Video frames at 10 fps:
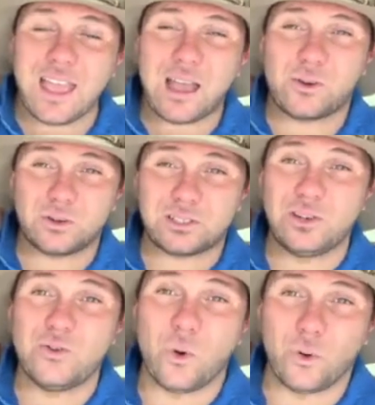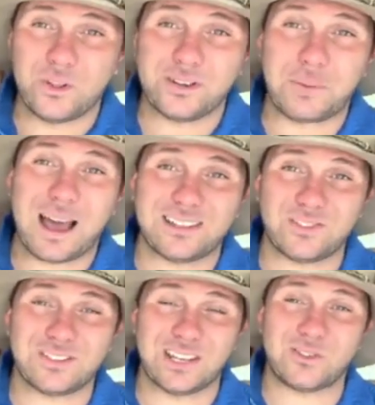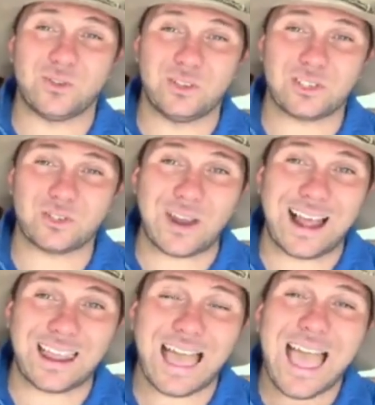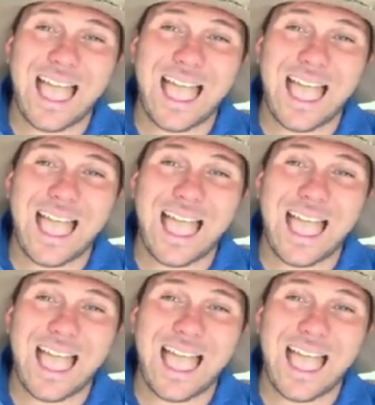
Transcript: across the northern parts of central Australia.